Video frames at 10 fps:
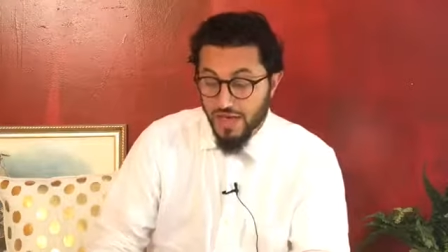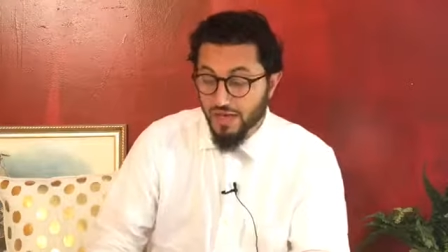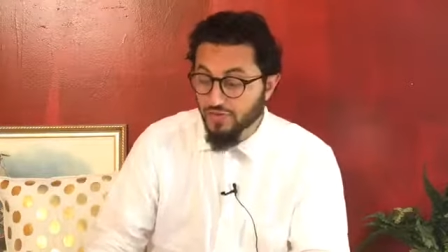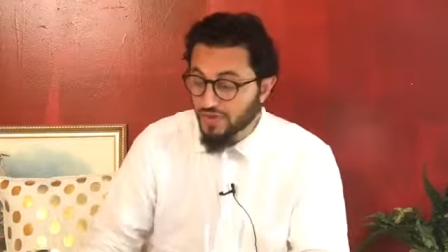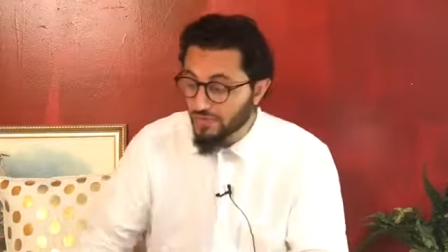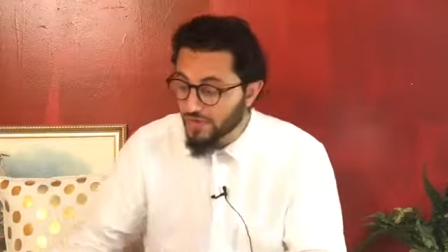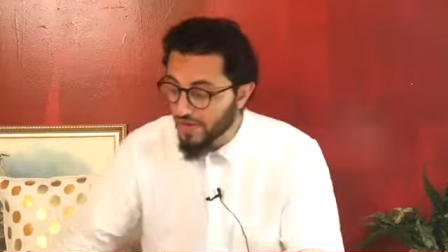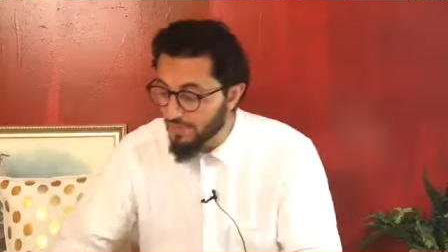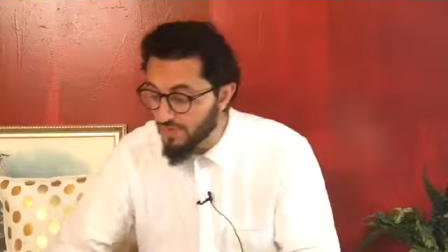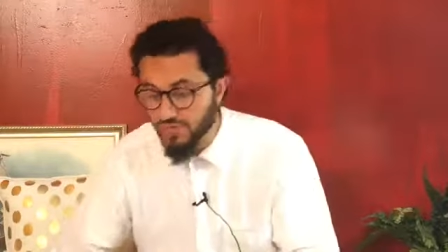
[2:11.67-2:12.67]
and
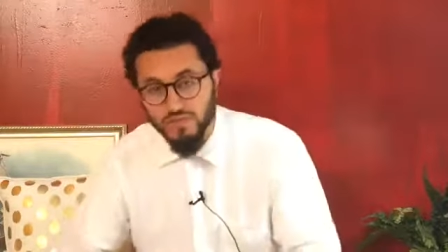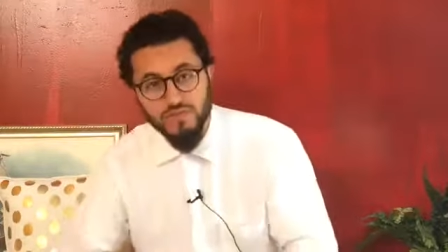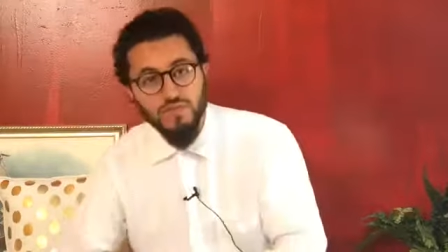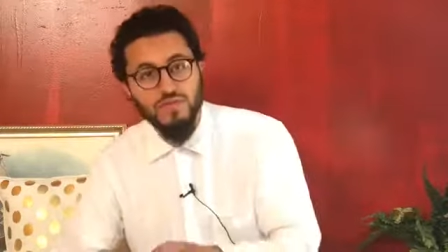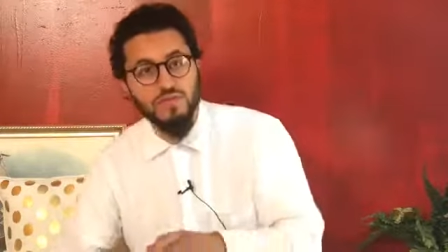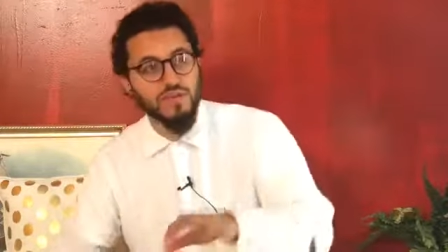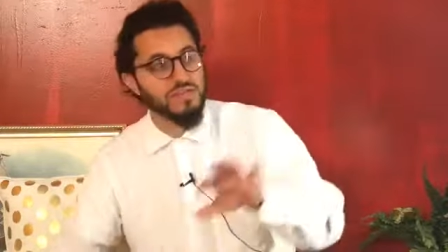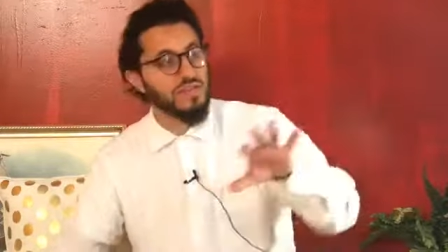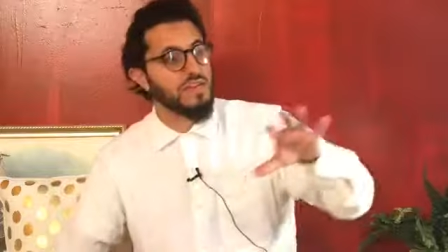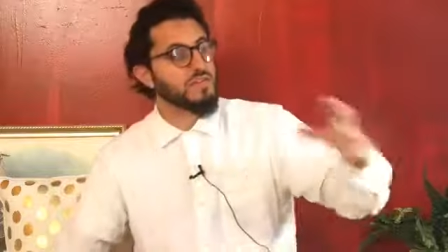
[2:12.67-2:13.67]
sometimes there's
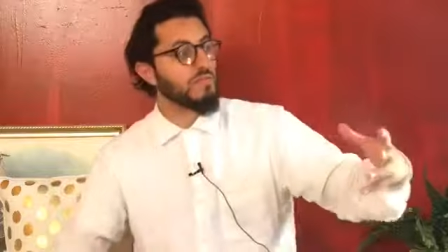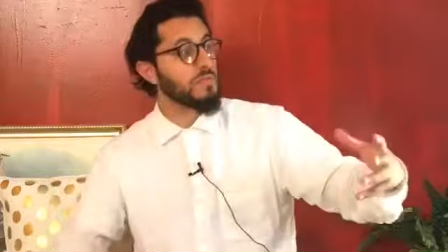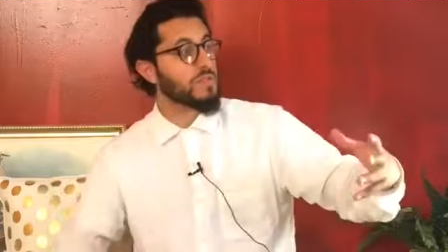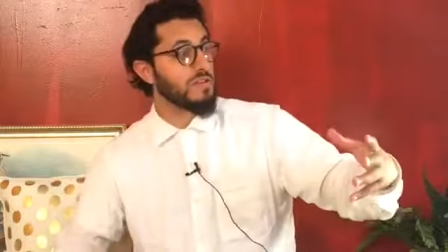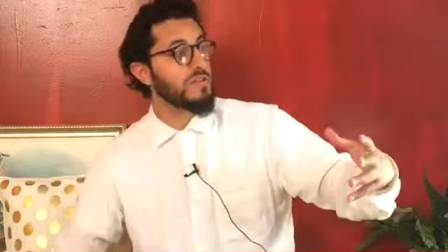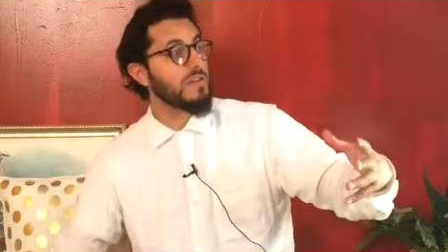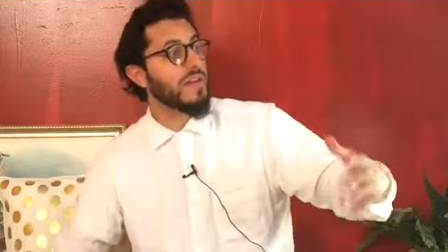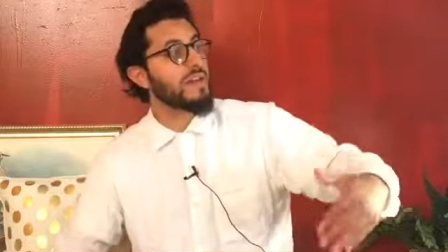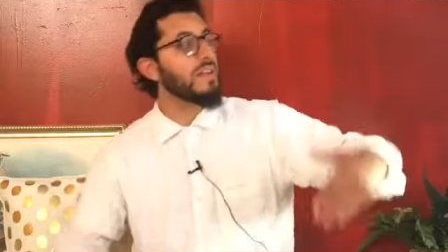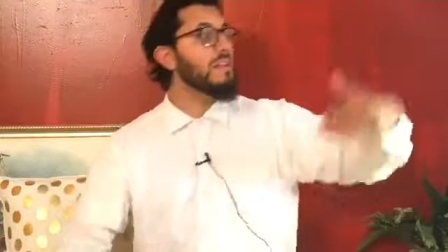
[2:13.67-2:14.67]
an interruption
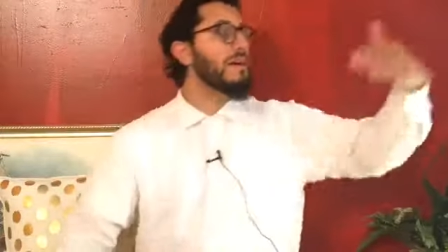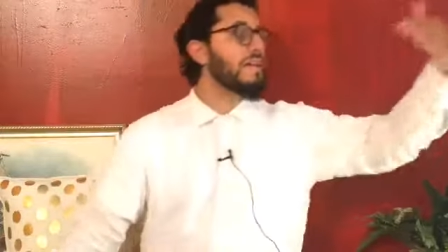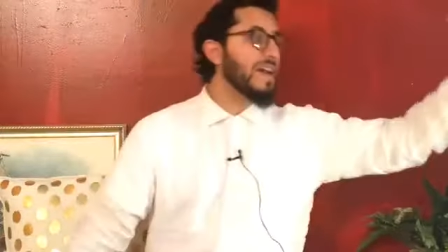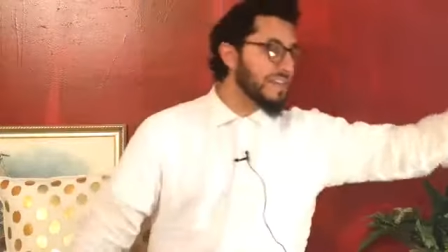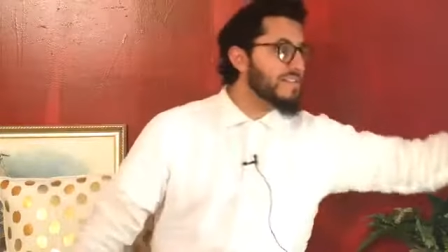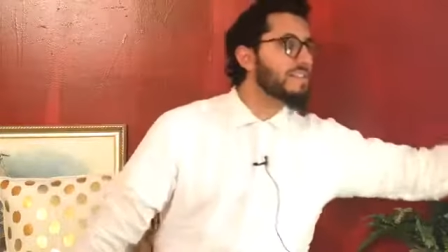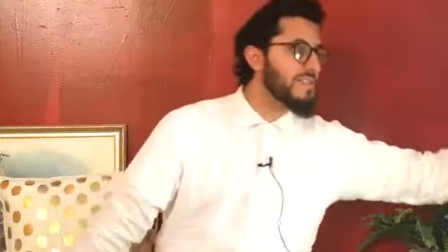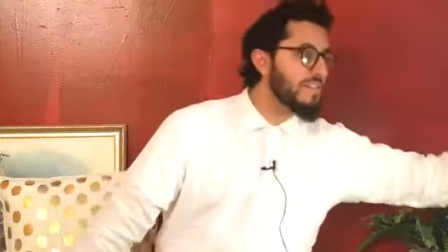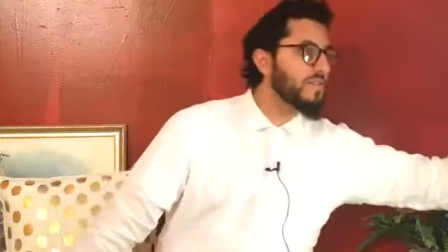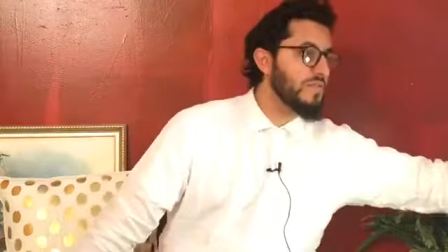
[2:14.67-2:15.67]
and then that nat
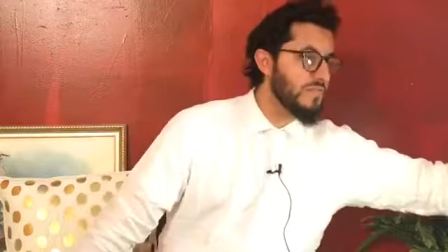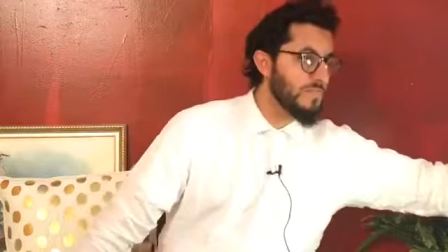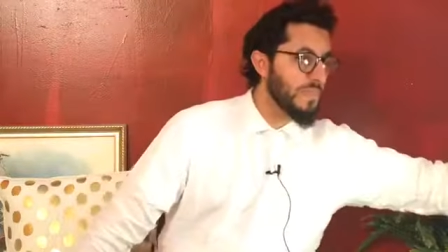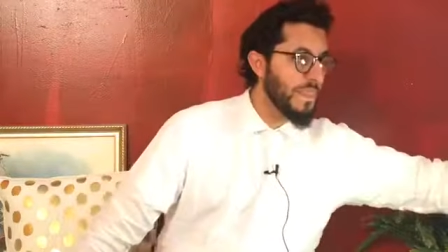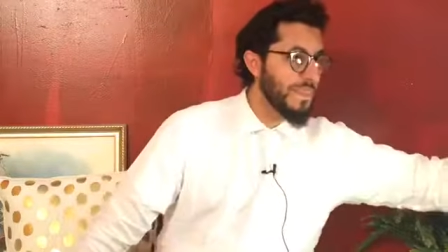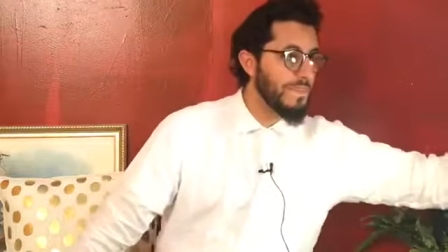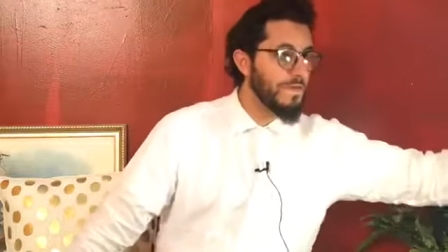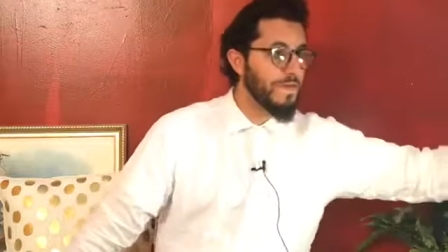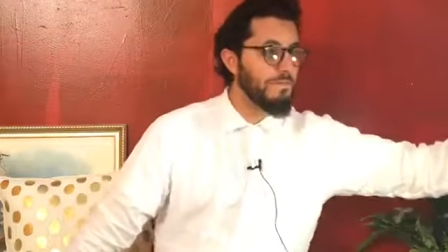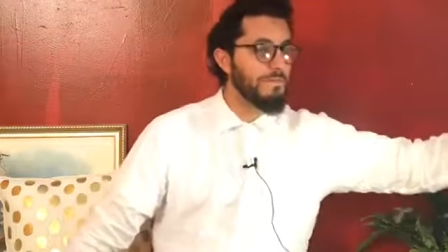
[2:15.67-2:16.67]
continues mm-hmm. okay